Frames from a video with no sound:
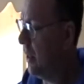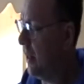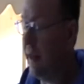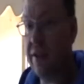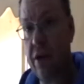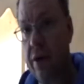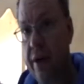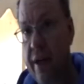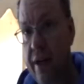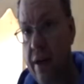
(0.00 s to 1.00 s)
and it's
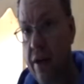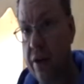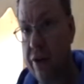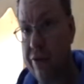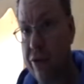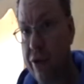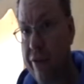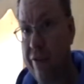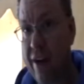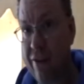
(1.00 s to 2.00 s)
already at
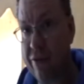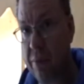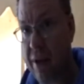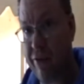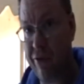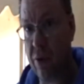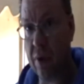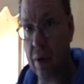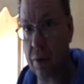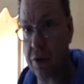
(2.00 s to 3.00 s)
145 from that
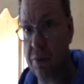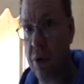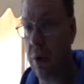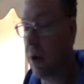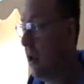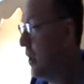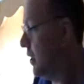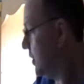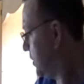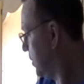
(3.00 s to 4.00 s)
4-hour smoke.
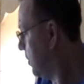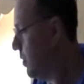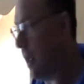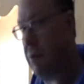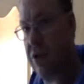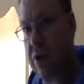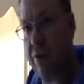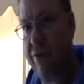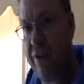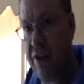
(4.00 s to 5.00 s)
So I'm just going
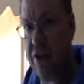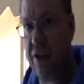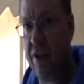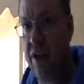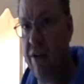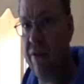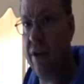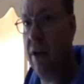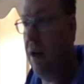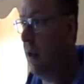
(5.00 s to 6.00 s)
to finish it in the
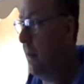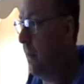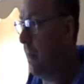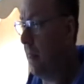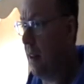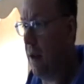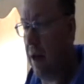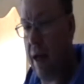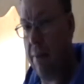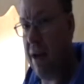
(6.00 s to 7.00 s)
oven.
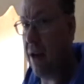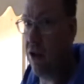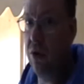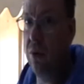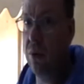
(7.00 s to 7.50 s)
I'm not too